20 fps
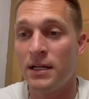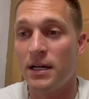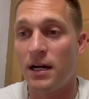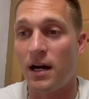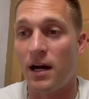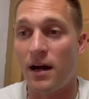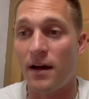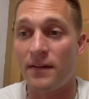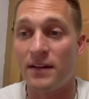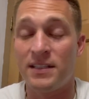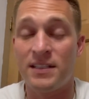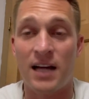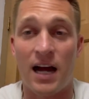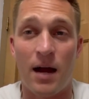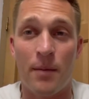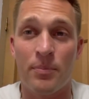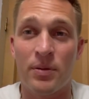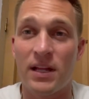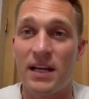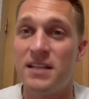The
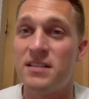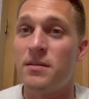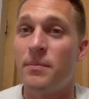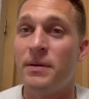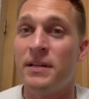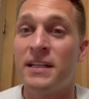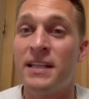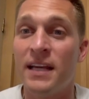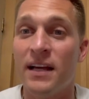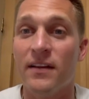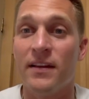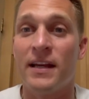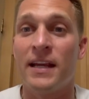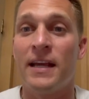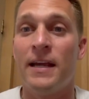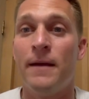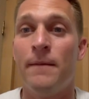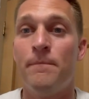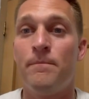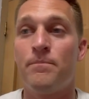top plays have been killing
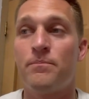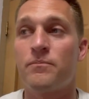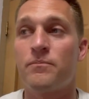it.